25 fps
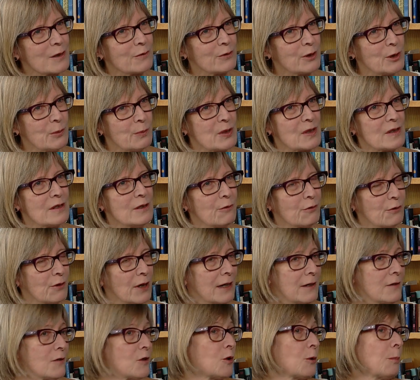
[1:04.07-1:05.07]
of lupus
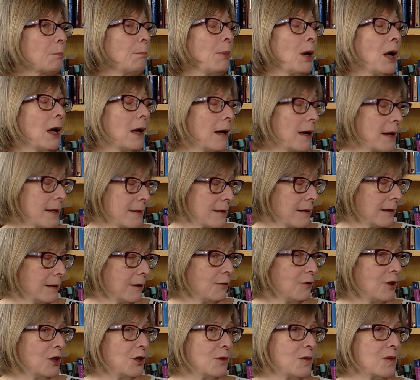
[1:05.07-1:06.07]
nephritis are positive
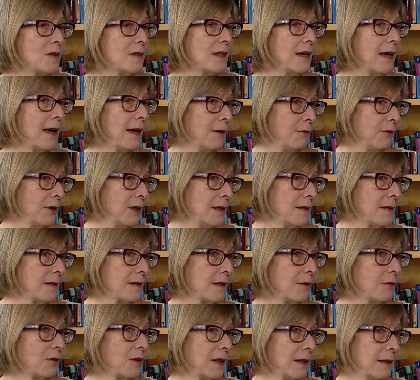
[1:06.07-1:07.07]
and you see evidence
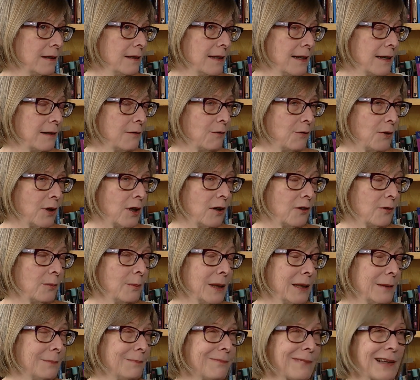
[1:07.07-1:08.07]
of kidney
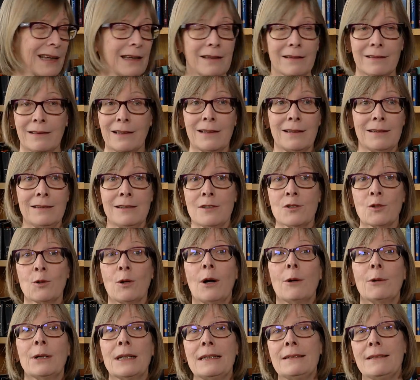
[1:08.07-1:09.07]
involvement, the kidneys are
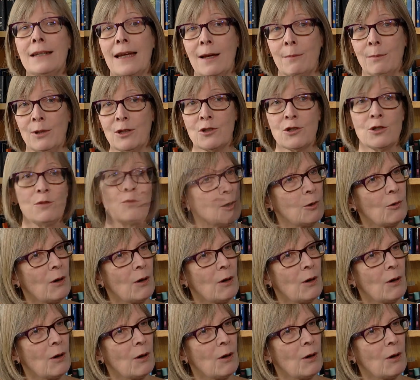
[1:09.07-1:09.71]
already damaged.